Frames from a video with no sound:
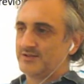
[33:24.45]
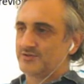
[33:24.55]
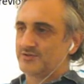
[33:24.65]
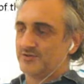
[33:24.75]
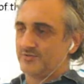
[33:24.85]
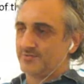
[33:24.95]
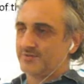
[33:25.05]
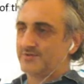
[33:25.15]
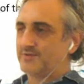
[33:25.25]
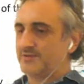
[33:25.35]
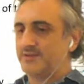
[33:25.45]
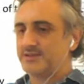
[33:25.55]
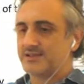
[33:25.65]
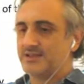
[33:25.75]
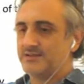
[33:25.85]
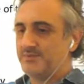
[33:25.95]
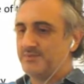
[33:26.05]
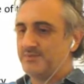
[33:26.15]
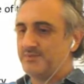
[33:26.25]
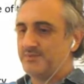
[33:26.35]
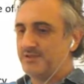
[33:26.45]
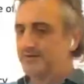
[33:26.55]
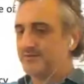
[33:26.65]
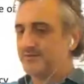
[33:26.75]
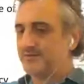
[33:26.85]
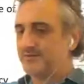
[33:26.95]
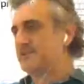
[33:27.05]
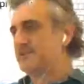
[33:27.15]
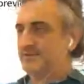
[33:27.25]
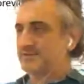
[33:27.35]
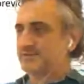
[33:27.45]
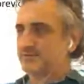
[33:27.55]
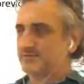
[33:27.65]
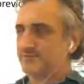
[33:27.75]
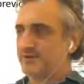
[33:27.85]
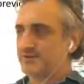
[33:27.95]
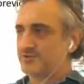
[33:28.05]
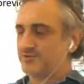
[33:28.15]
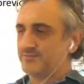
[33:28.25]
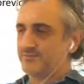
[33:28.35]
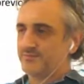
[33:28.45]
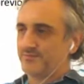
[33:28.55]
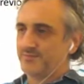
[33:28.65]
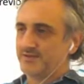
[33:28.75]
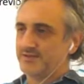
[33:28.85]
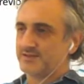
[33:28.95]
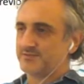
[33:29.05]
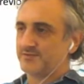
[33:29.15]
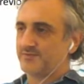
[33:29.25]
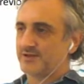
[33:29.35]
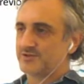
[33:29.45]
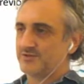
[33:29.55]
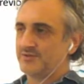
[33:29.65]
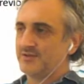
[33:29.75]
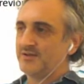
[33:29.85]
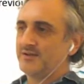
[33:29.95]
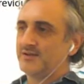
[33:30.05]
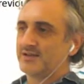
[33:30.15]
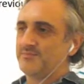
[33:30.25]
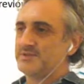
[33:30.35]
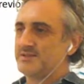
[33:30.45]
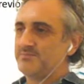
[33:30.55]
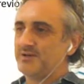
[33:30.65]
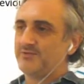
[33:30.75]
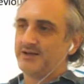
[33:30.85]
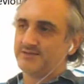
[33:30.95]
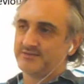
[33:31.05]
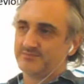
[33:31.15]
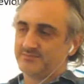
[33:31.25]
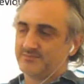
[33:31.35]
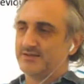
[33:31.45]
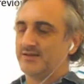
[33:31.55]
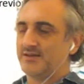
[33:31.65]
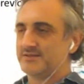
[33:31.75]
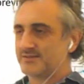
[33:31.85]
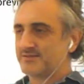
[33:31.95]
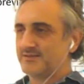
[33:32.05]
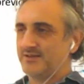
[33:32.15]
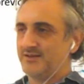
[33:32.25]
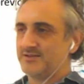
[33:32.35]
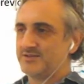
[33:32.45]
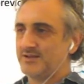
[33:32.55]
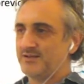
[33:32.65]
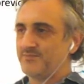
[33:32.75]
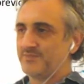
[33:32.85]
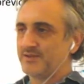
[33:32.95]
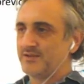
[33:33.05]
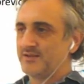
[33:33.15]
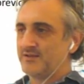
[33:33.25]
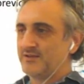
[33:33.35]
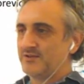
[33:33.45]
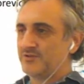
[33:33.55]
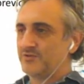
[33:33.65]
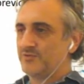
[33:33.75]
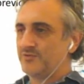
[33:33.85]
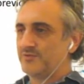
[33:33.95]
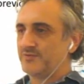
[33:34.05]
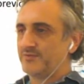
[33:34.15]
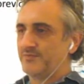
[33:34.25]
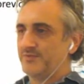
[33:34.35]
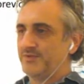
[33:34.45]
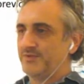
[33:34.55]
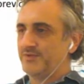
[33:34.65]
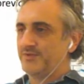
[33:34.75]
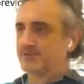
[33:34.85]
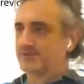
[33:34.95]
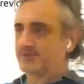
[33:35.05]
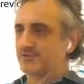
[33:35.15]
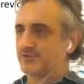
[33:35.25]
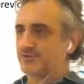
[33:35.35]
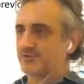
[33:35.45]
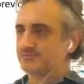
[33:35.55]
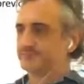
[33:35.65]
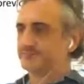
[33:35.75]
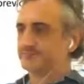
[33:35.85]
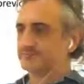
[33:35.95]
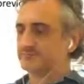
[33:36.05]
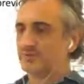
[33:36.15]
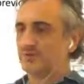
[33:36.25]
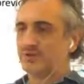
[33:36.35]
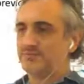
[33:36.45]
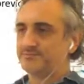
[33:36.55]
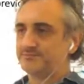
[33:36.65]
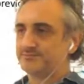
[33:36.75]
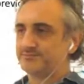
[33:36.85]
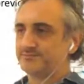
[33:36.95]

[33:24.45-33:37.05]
Okay, so this can be simplified. This transfer function can be simplified, at least initially, to this order. Okay?